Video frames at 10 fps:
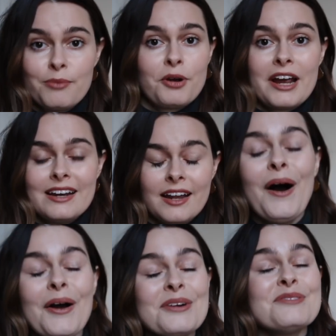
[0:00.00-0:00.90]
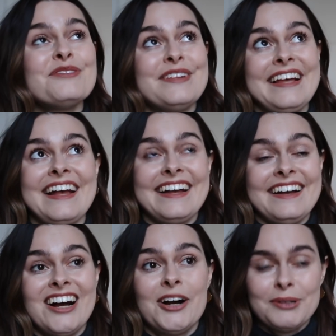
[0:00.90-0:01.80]
own brain.
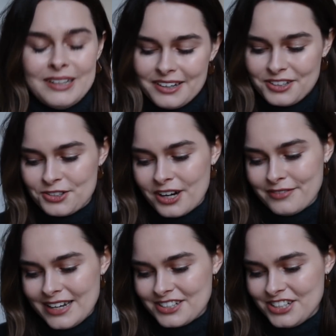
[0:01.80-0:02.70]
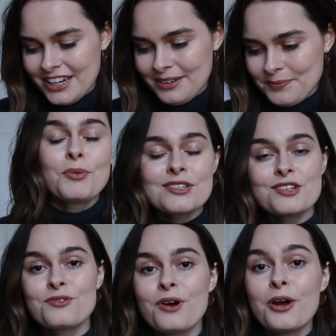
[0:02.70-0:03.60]
Hopefully, I will learn to drive next year. I want
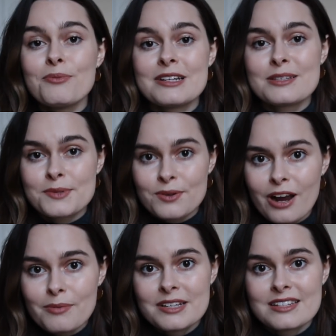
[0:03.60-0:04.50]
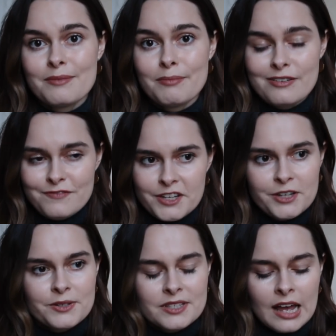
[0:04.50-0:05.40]
to grow my subscribers and my
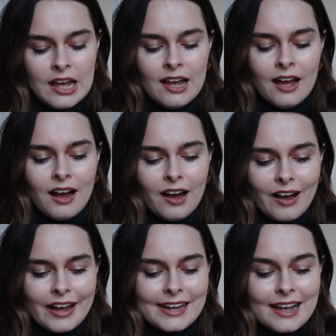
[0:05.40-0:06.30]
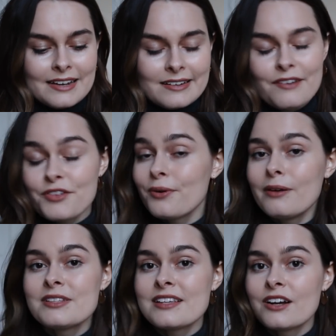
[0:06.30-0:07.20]
views. I never thought I
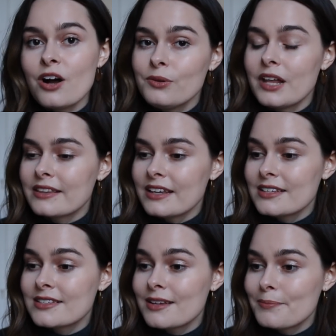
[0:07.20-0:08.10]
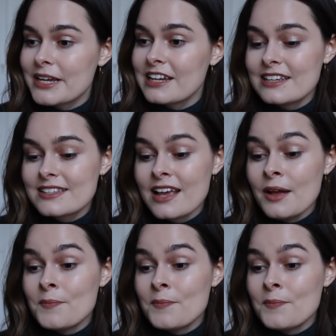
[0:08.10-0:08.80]
would set a goal like this because